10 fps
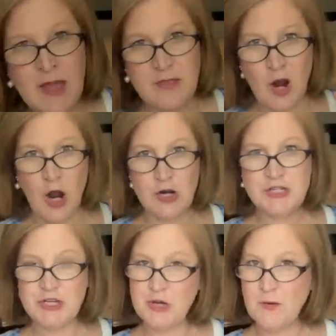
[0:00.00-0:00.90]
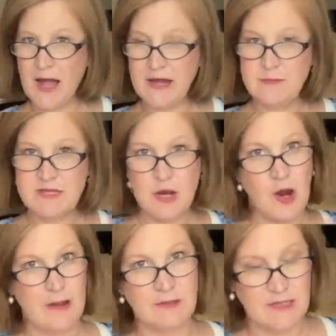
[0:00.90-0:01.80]
There are two items that you're
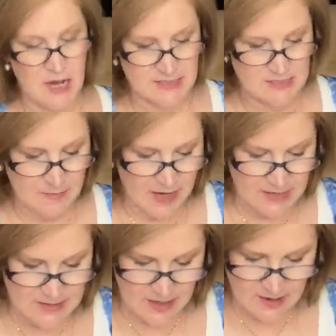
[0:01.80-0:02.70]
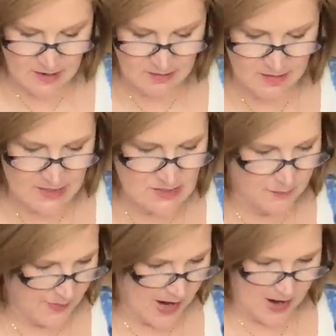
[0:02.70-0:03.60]
able to customize in this
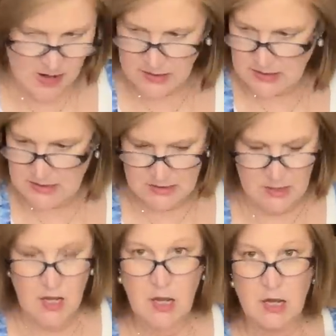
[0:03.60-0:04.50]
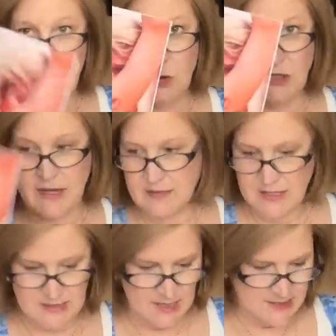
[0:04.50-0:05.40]
box. We'll look at
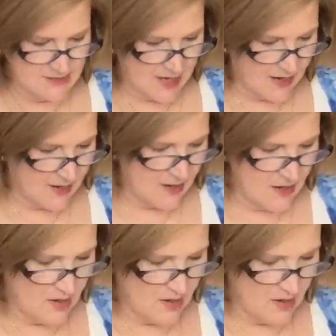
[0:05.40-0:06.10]
this in a second.